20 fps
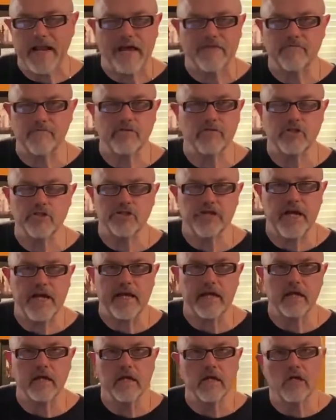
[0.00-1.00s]
after the
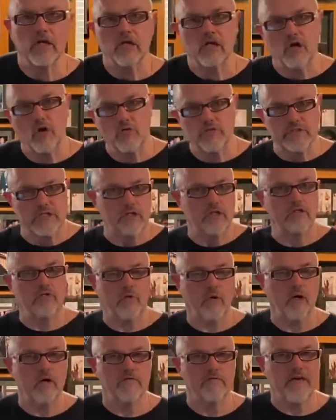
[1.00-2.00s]
shake, goes into
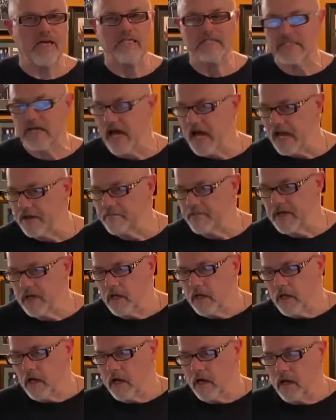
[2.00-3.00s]
12/8 time.
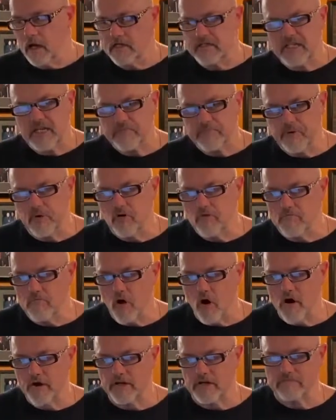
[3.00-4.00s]
Tempo
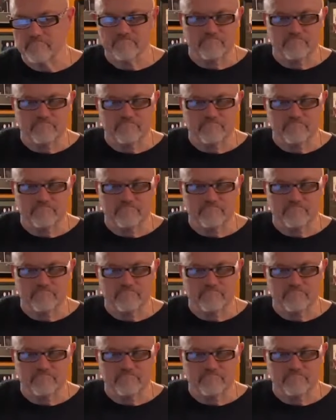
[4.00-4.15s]
marked